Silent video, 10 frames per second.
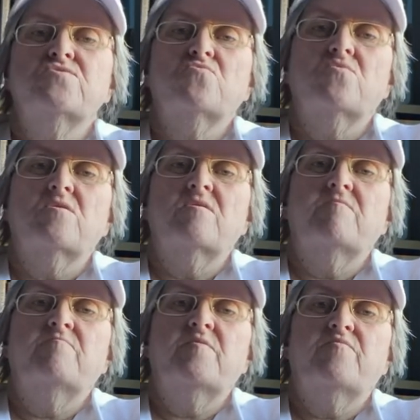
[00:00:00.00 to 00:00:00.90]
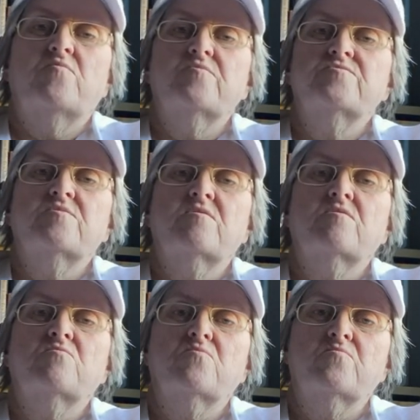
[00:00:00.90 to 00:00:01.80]
short-lived before the
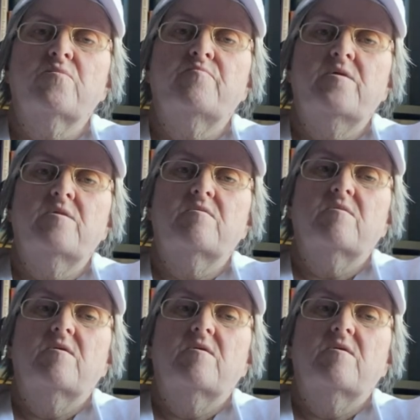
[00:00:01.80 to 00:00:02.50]
cycle would repeat.